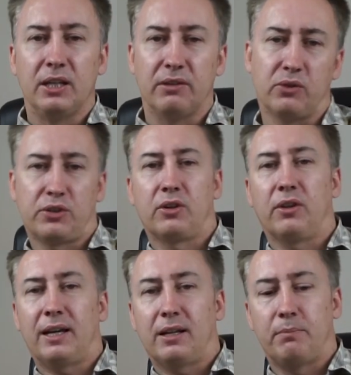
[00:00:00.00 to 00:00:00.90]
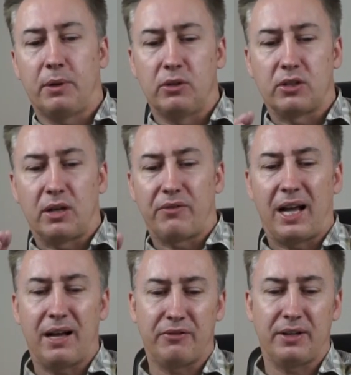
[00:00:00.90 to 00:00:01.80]
You've also got the added bonus of
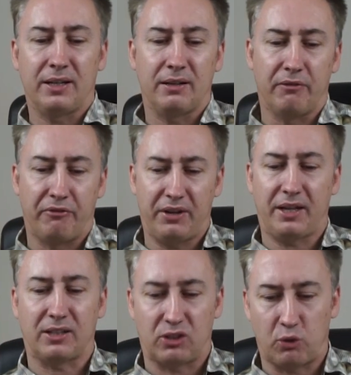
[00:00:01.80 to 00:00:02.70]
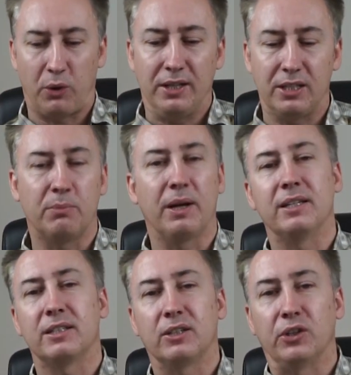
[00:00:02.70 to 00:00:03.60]
having VIC-20
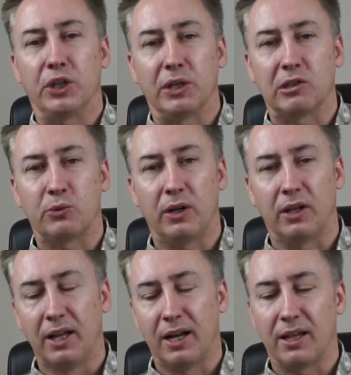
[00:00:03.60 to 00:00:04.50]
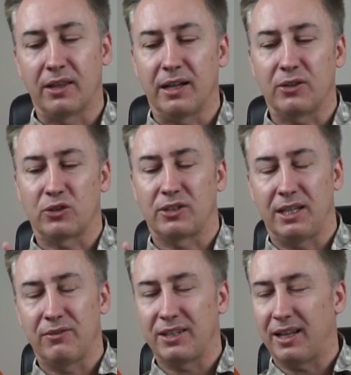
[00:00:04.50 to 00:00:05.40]
Basic on there as well, and that
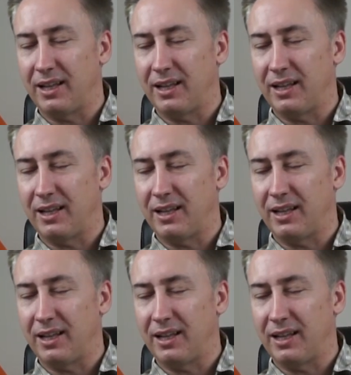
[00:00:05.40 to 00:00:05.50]
just gives it